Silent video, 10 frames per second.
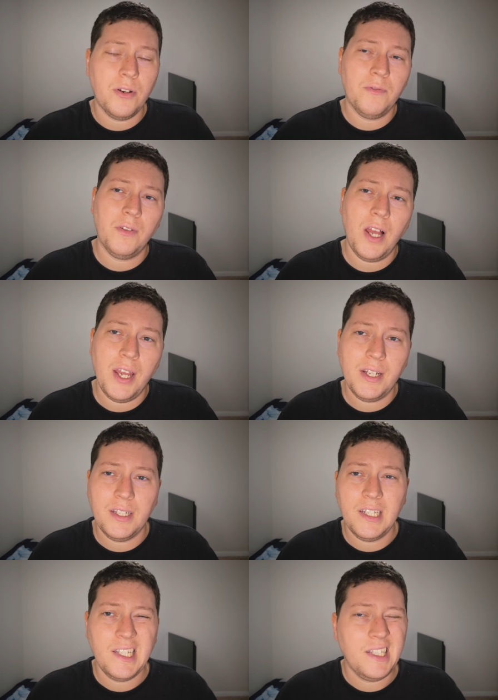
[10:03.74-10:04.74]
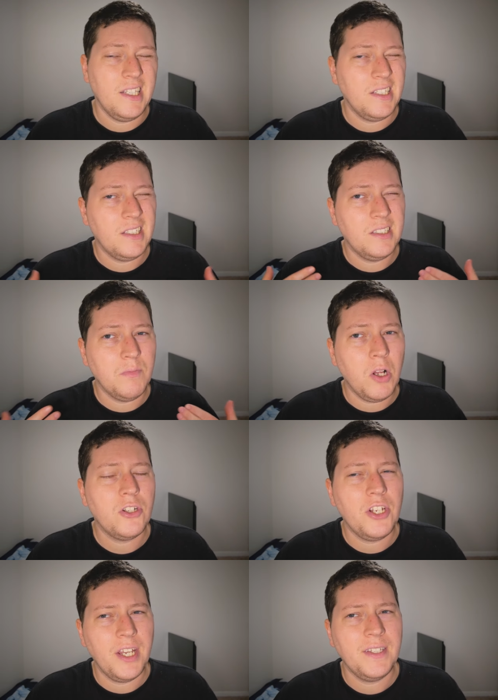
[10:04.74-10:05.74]
your flight in the small
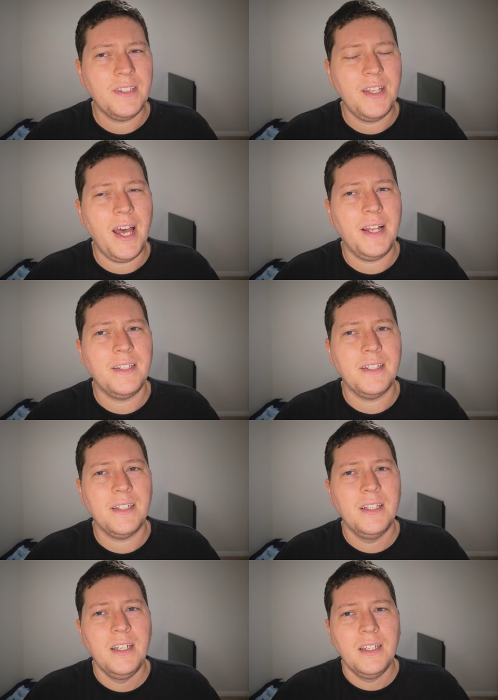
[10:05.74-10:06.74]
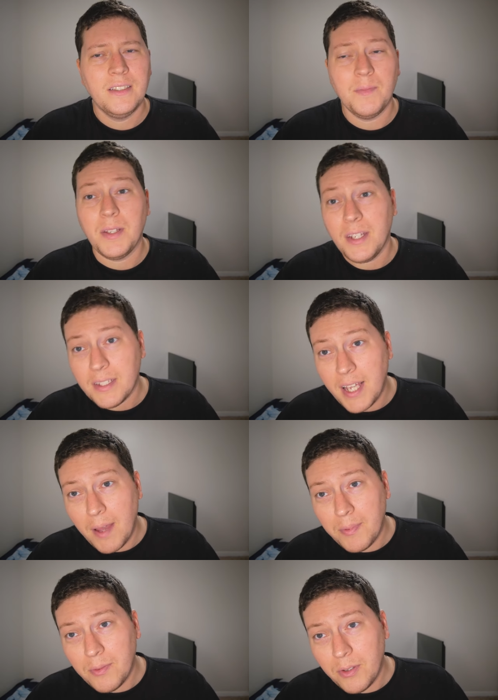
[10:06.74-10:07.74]
chance that uh, something does
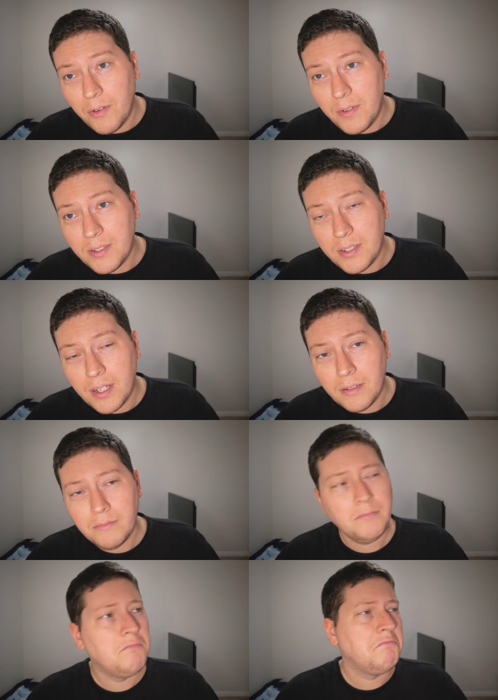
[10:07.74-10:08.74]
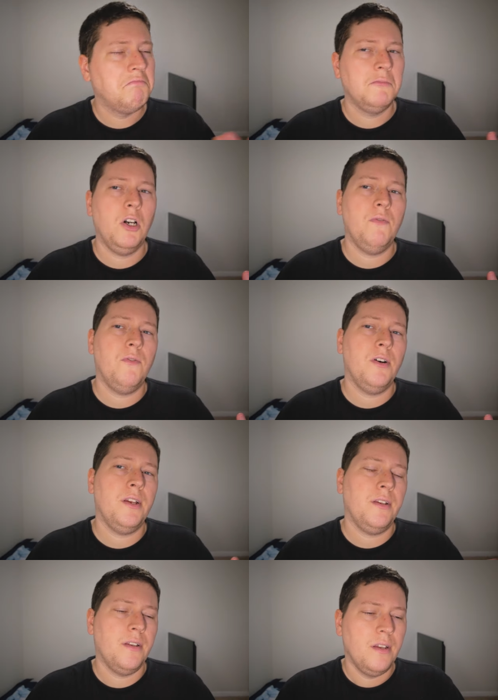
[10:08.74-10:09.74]
happen with your visa, go for
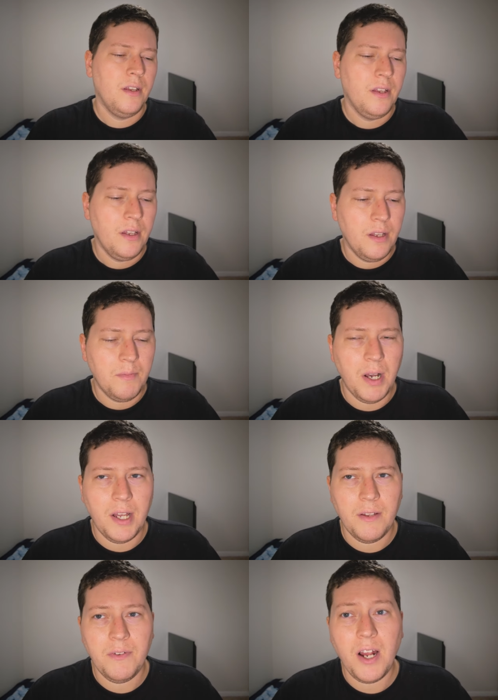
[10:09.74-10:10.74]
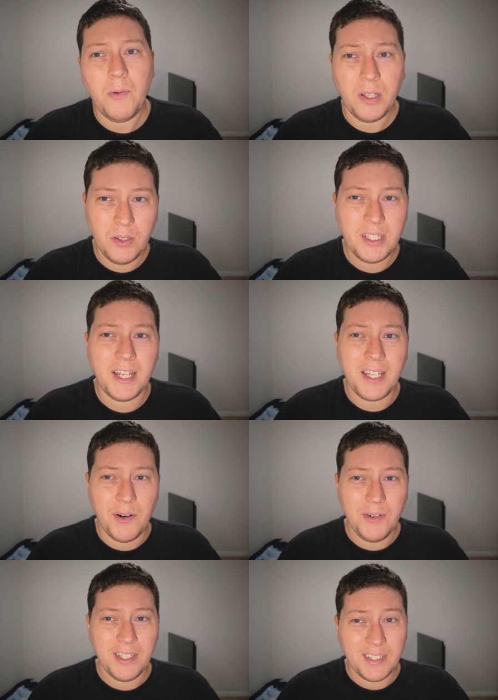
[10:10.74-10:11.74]
it. But if you're not willing to take
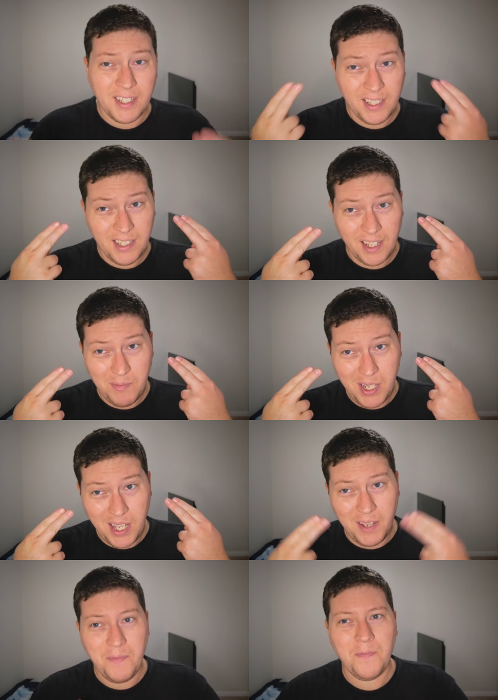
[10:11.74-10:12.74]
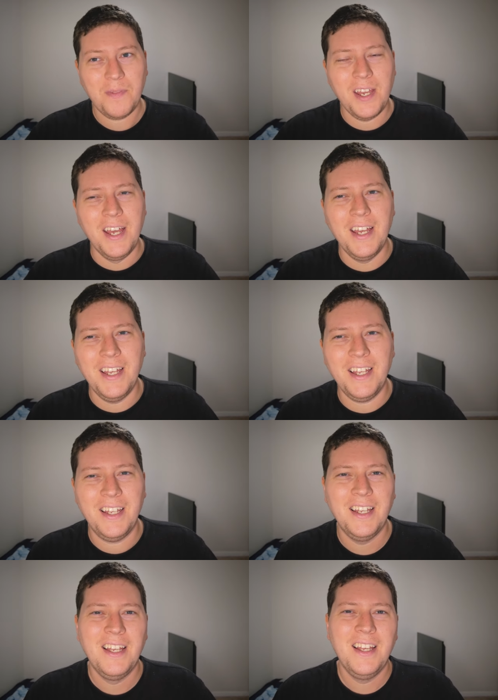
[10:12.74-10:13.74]
that risk, like me,
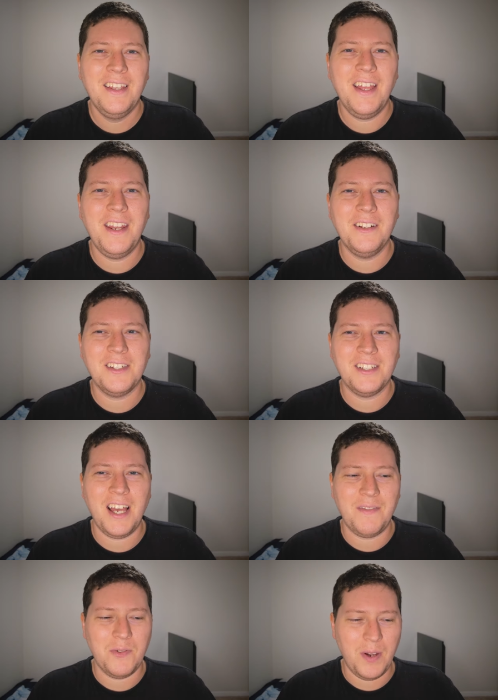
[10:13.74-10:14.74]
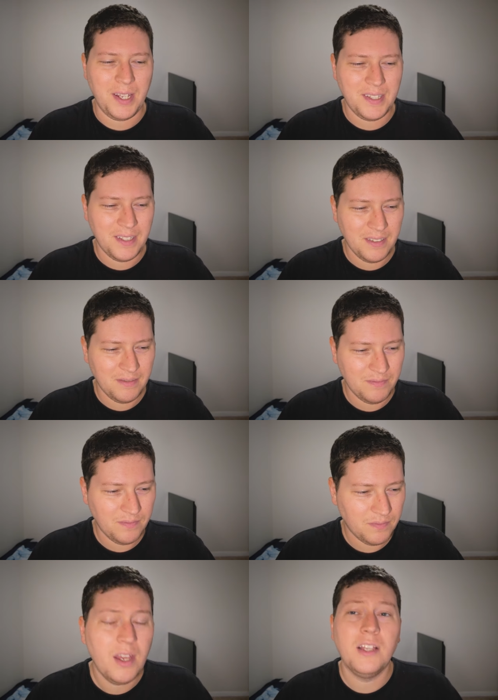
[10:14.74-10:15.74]
then you'll just have to wait.
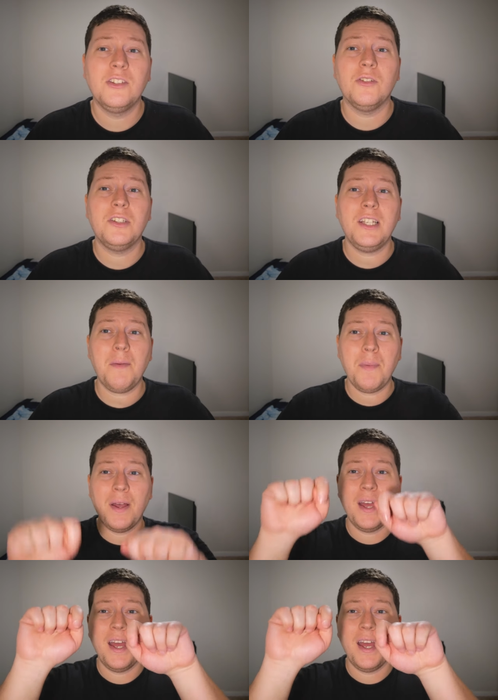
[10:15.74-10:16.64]
And so step